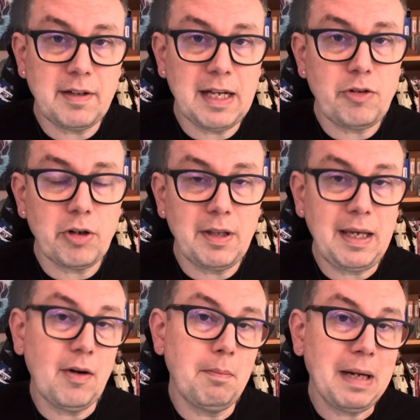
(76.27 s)
Later on in the
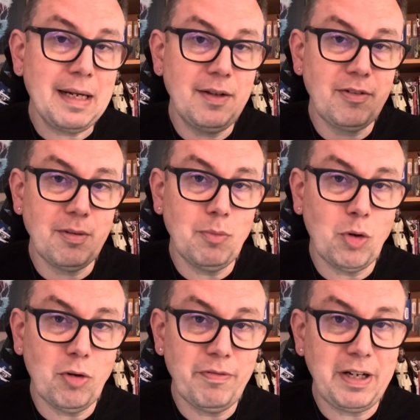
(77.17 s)
year, I'm planning some
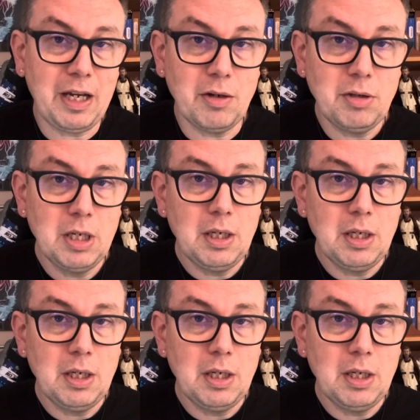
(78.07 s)
more video